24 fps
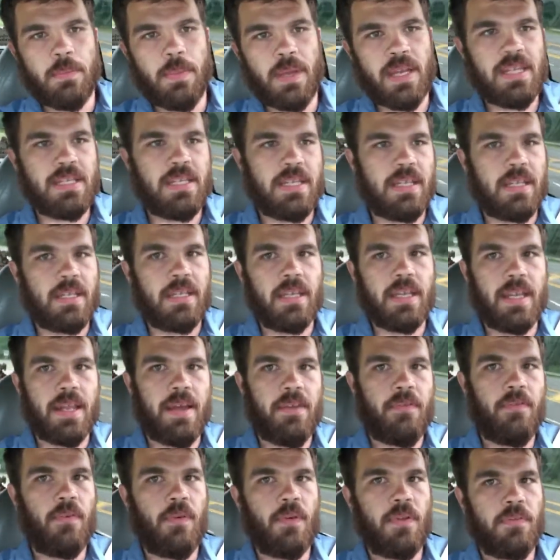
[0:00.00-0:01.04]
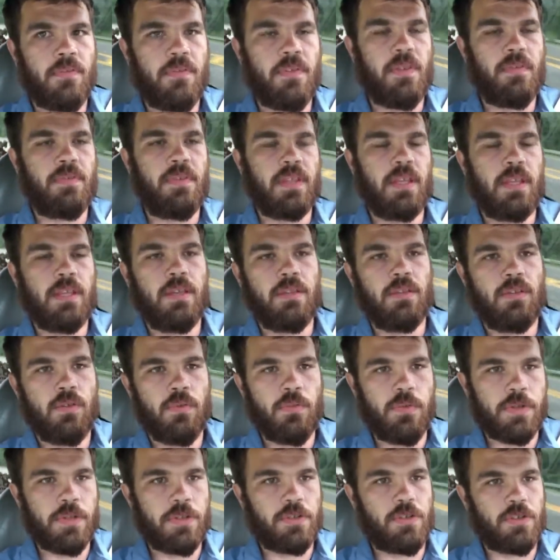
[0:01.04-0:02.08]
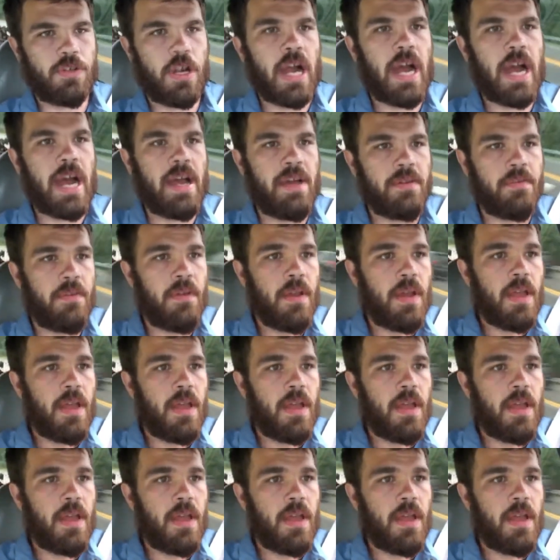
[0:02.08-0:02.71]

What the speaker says: basically an F-150 two-wheel drive.